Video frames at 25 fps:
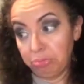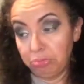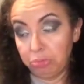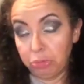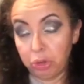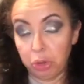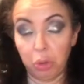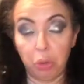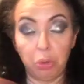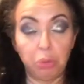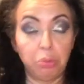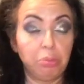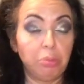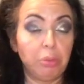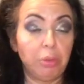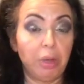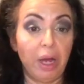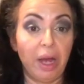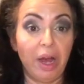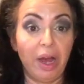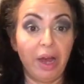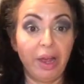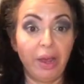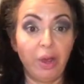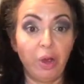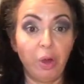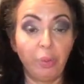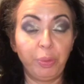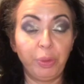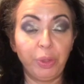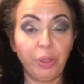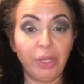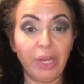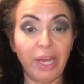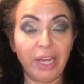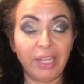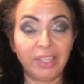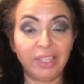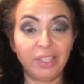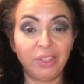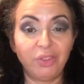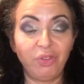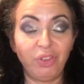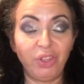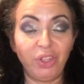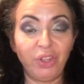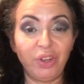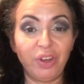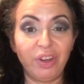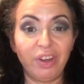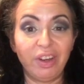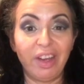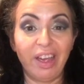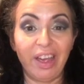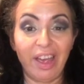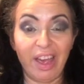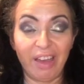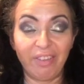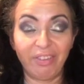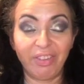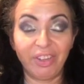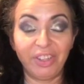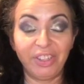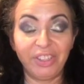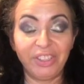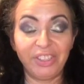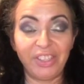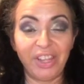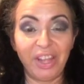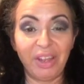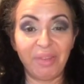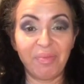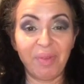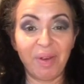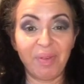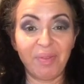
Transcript: So I hope you like this video. Have a good day. Bye